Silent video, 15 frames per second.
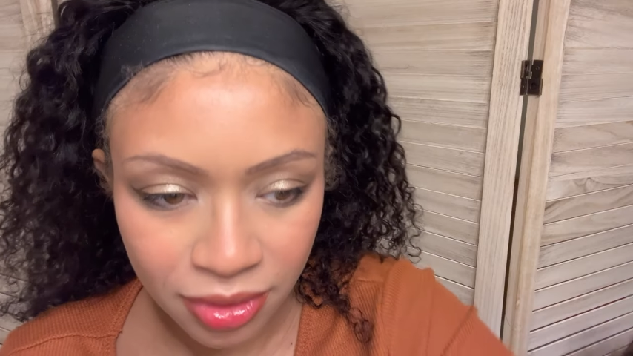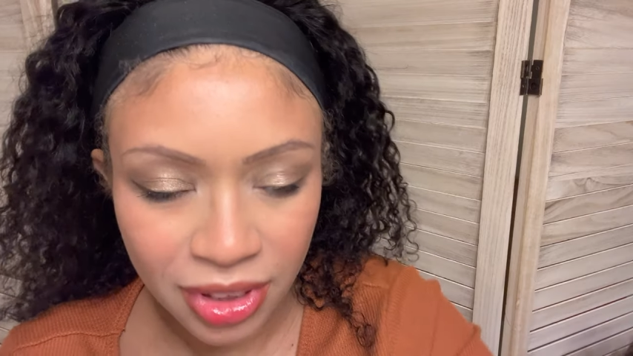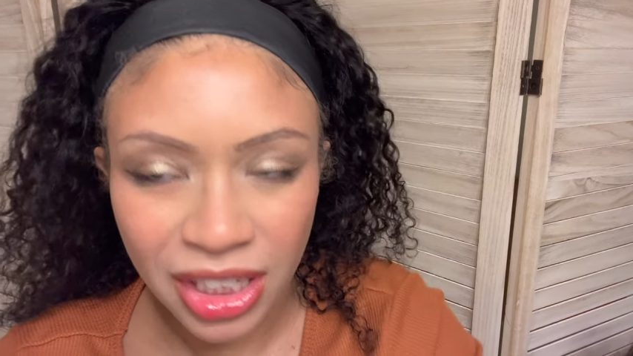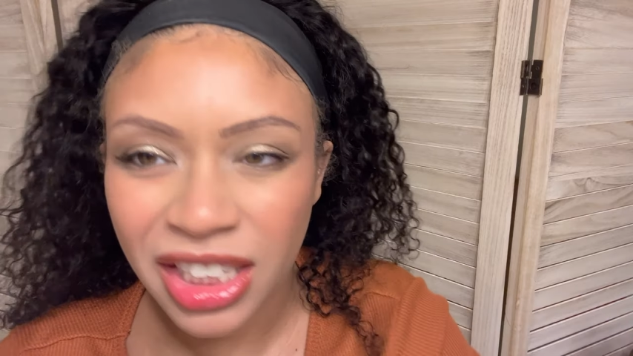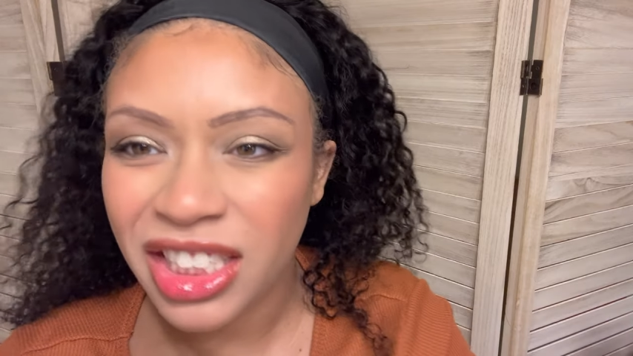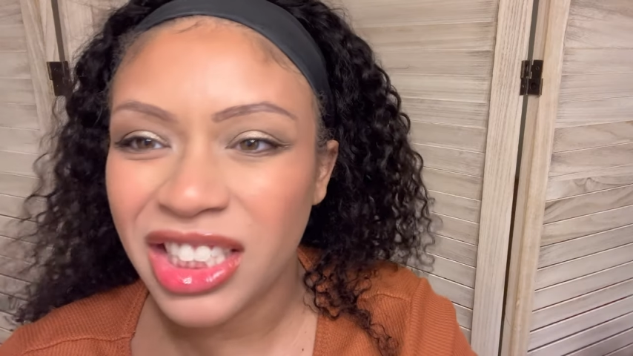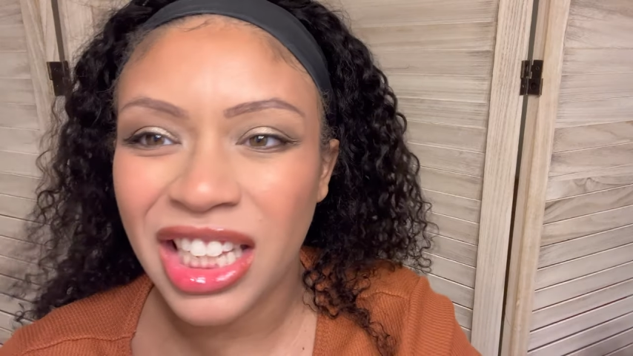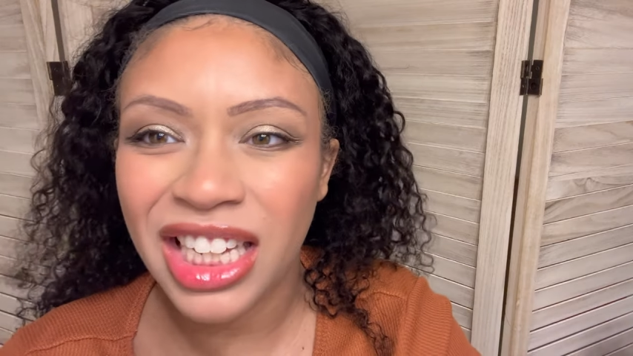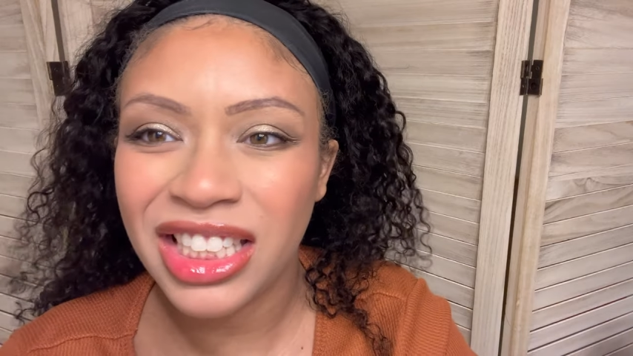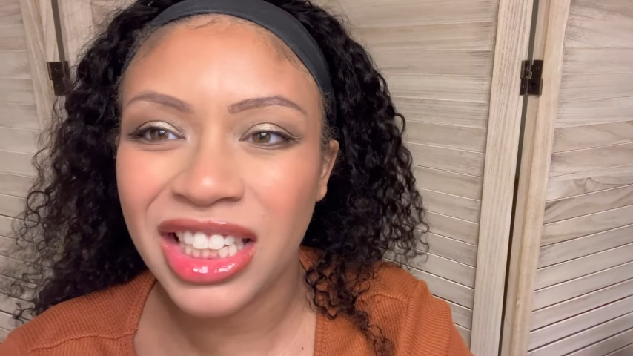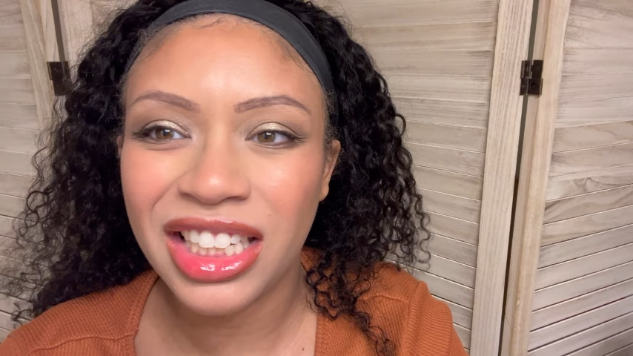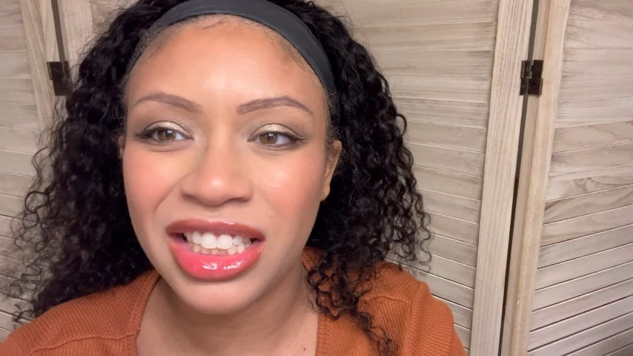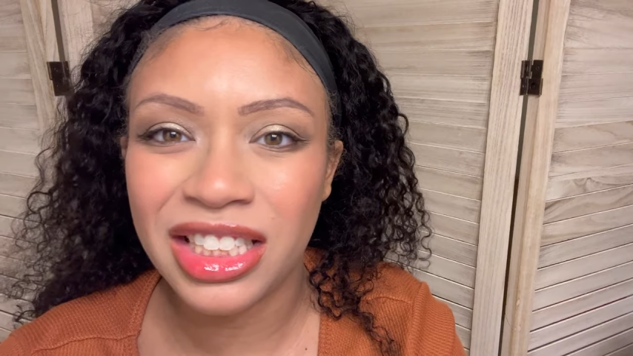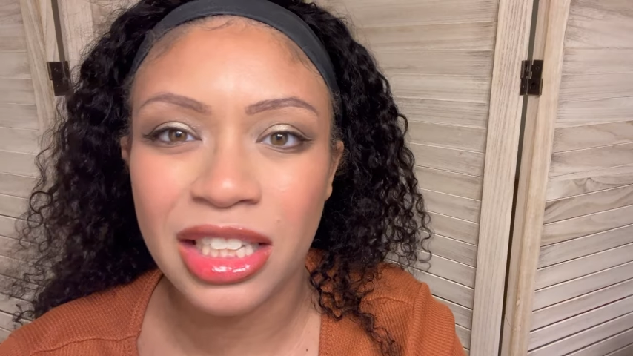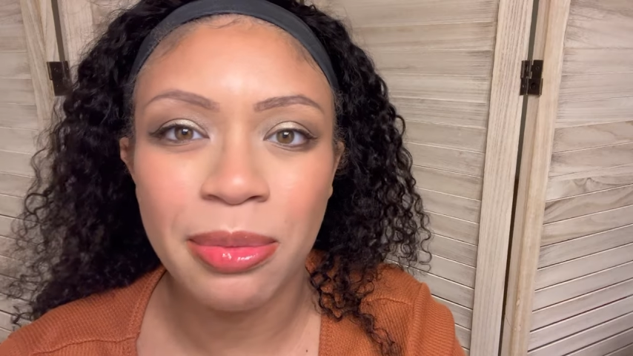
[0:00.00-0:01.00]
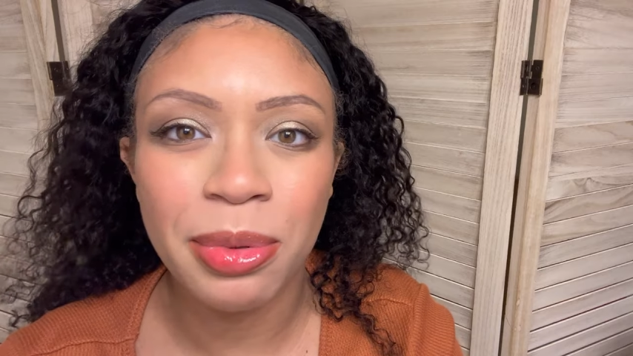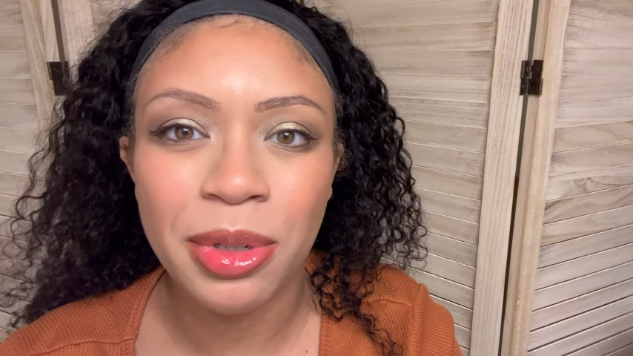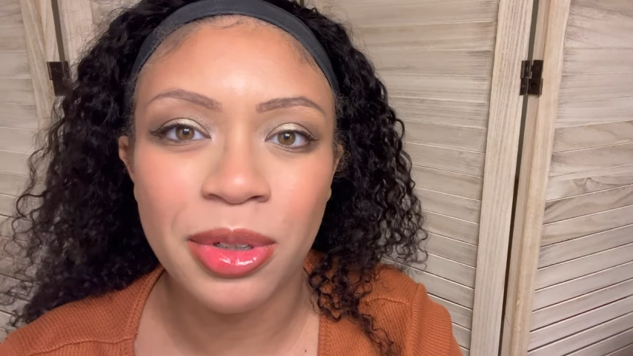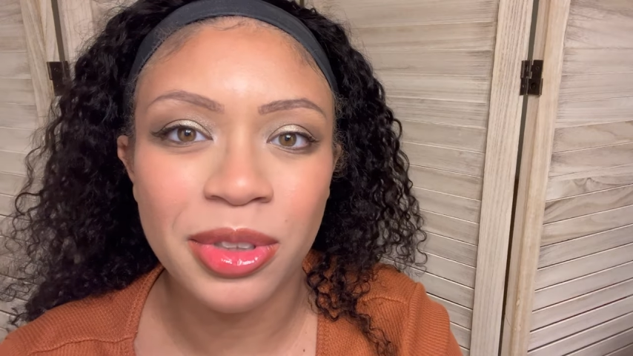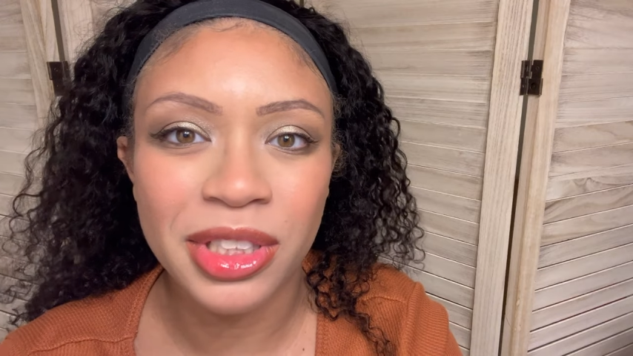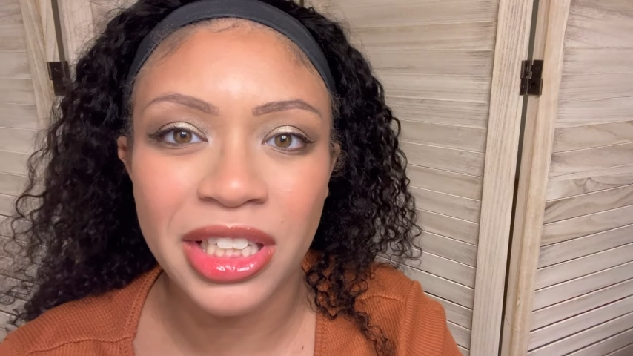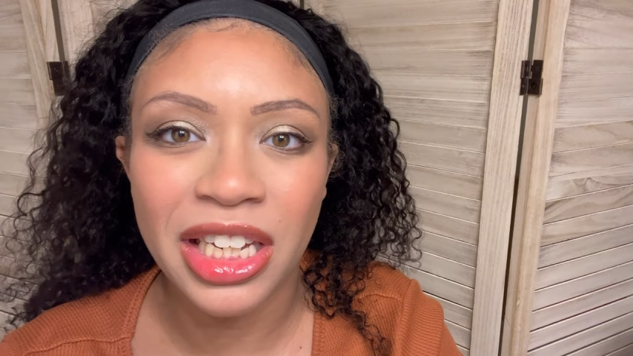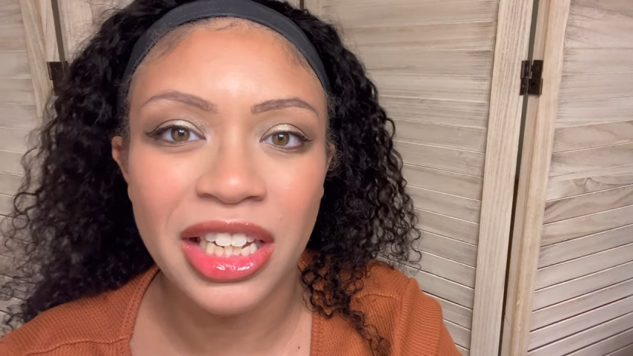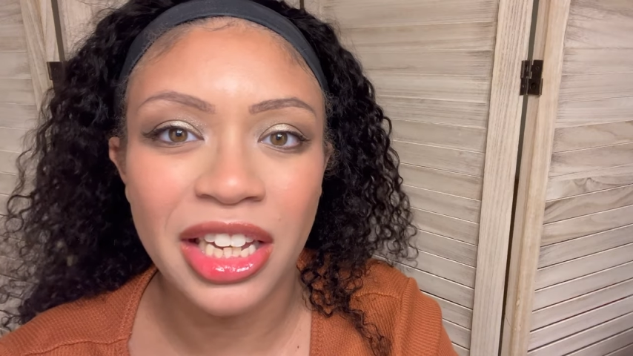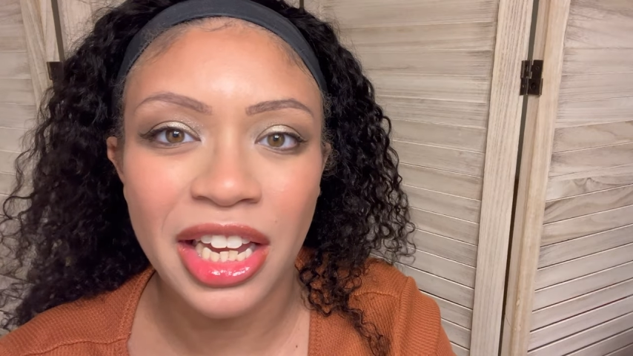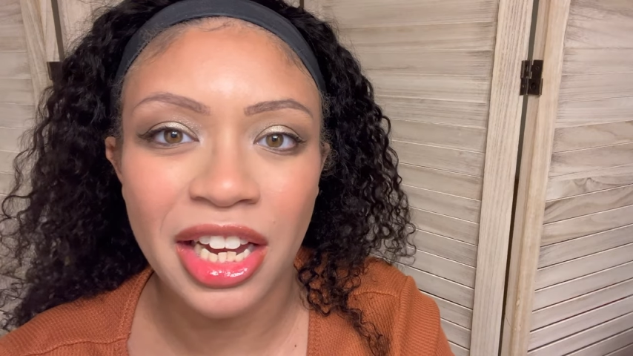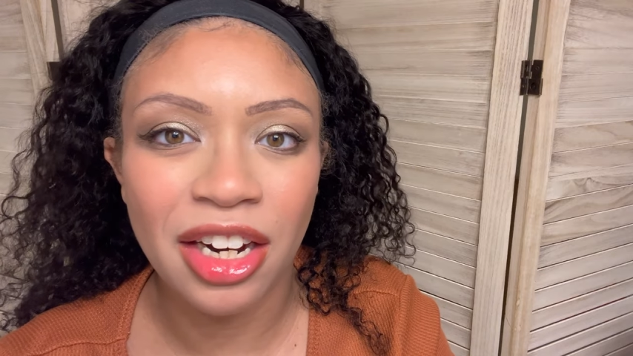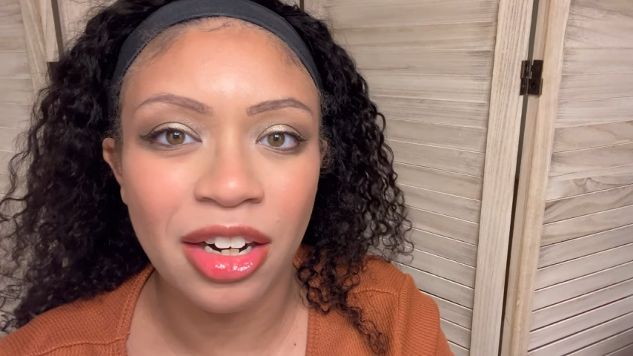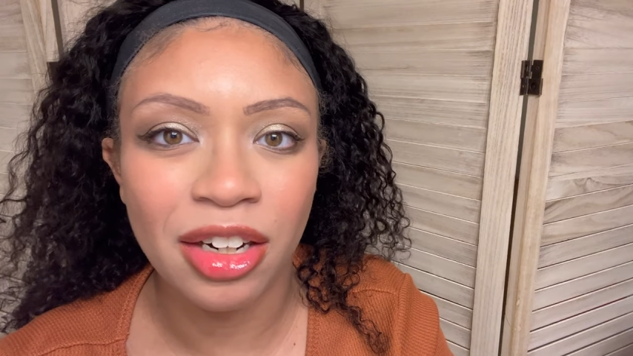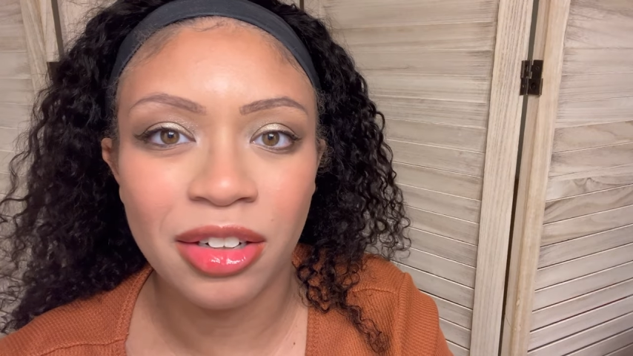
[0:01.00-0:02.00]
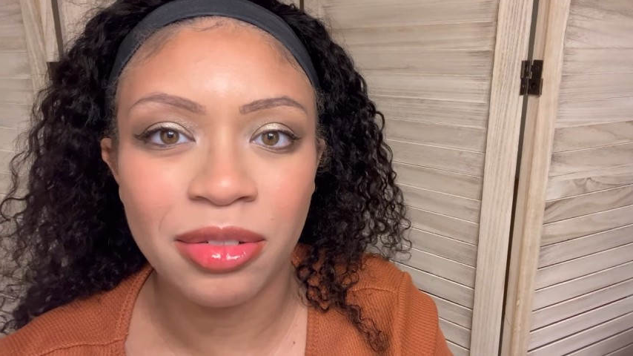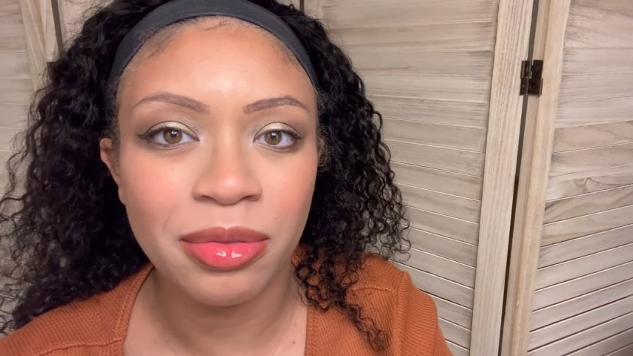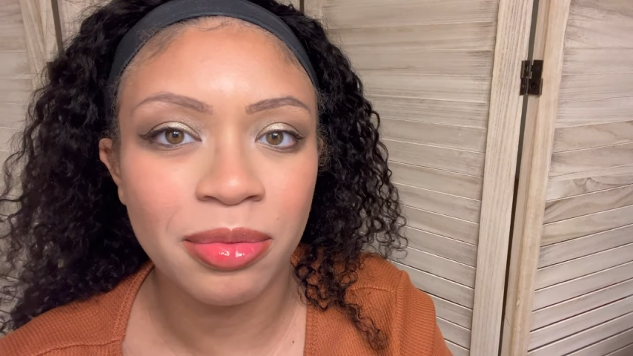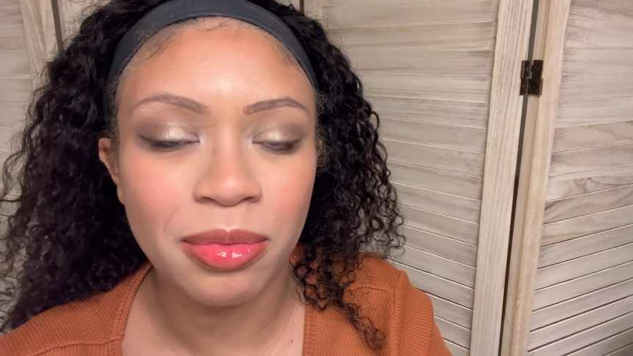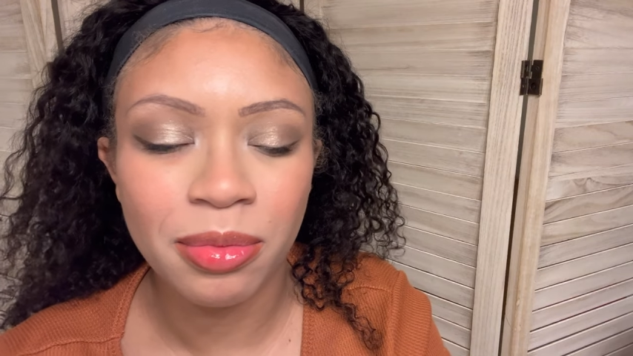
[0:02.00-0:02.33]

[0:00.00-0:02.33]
It just has like a typical skincare